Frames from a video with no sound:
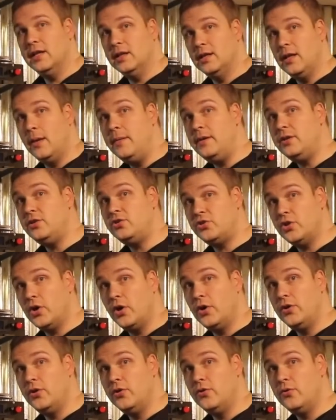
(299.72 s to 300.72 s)
let me show
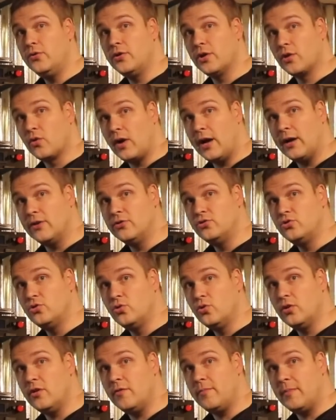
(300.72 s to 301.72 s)
you the crown
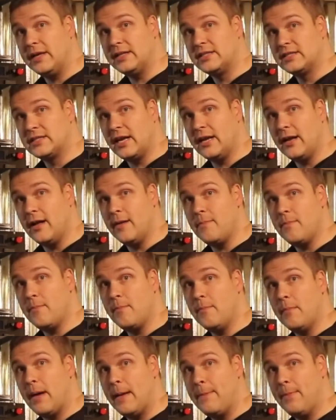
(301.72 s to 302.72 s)
jewel of my setup,
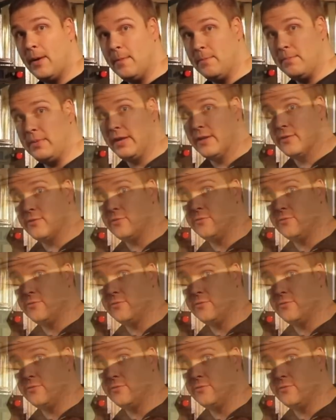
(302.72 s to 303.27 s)
my pump panel.